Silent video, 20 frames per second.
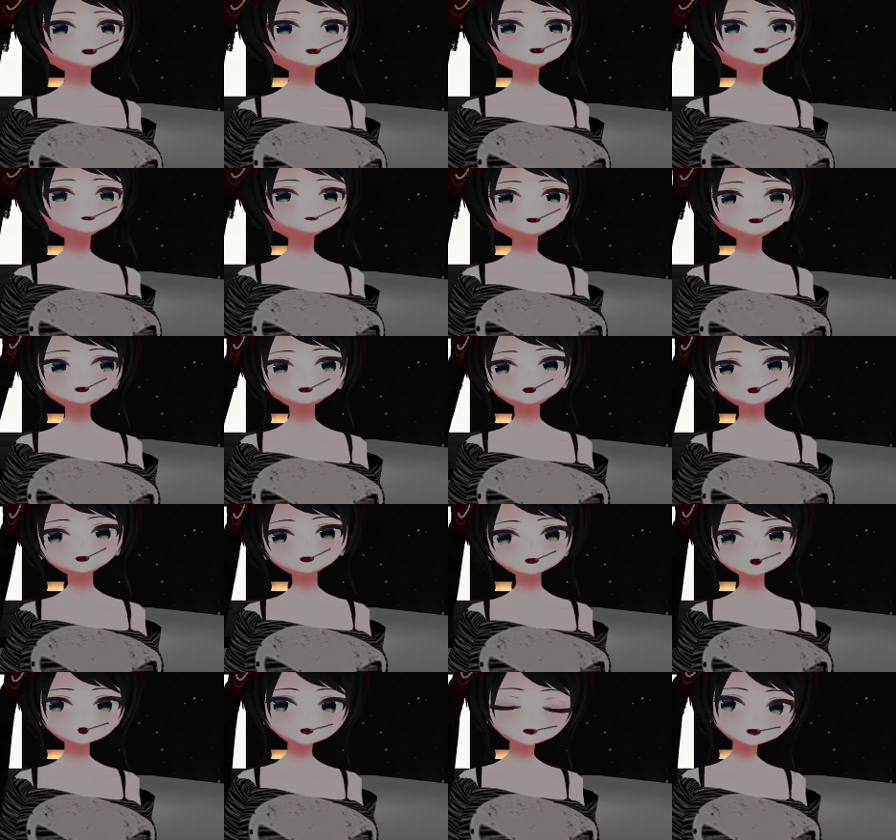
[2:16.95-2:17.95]
until you
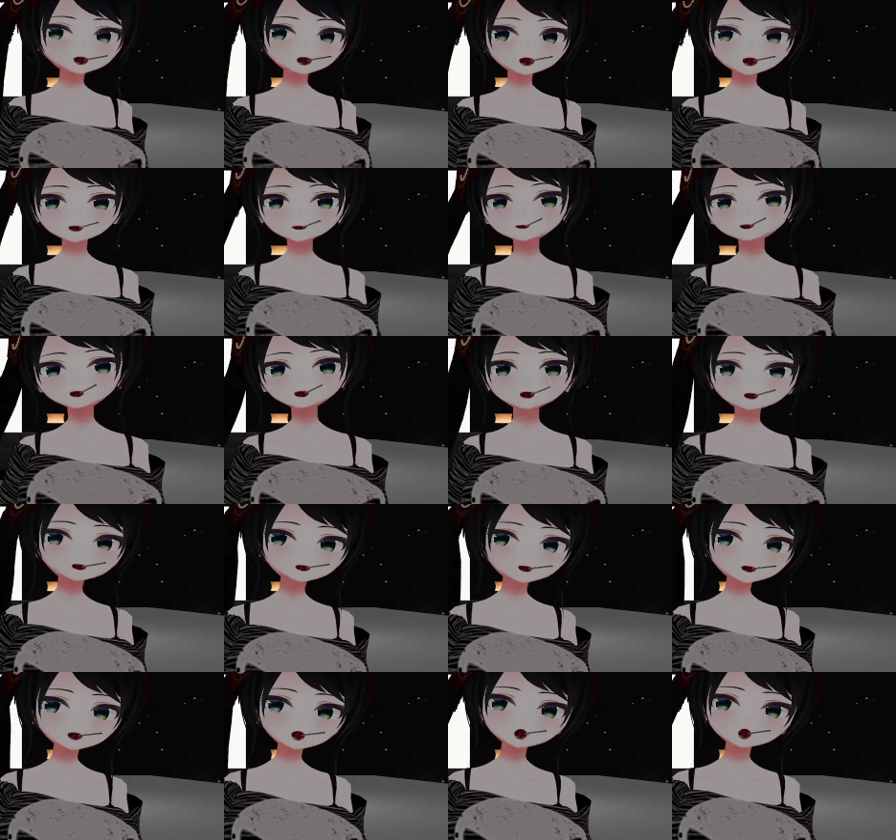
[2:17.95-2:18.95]
come back
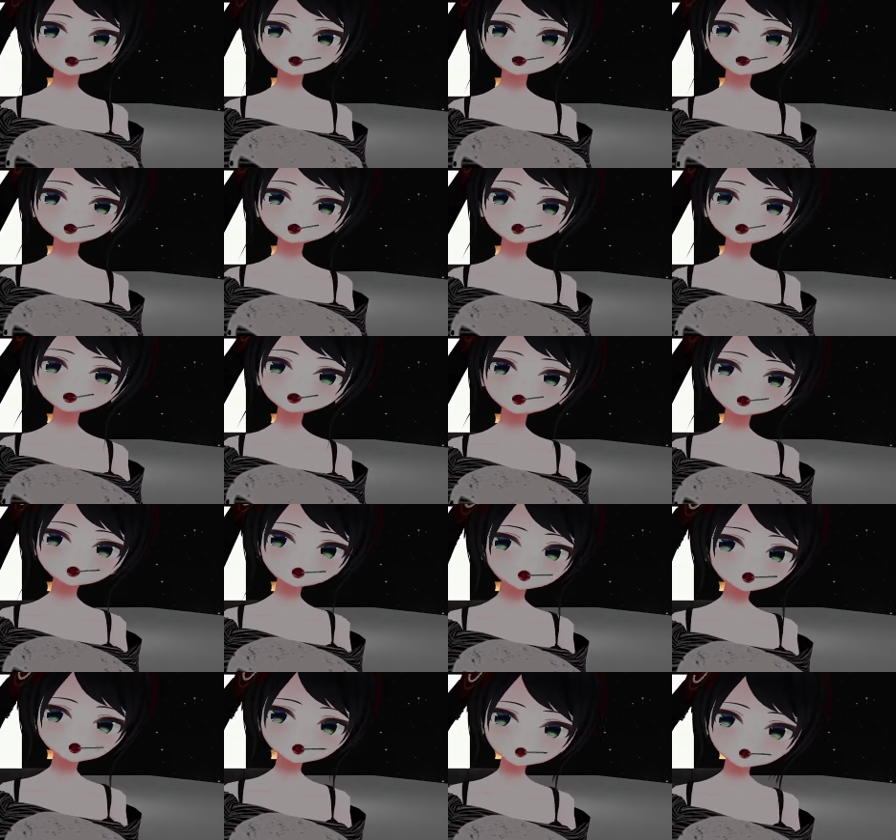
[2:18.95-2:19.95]

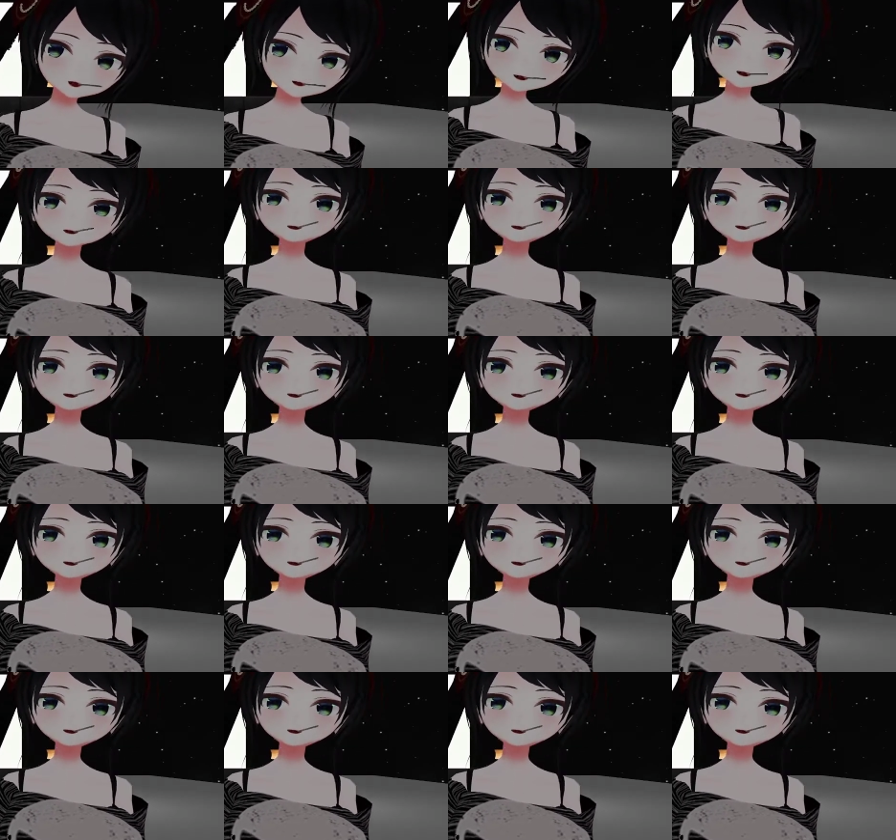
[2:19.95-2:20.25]
home.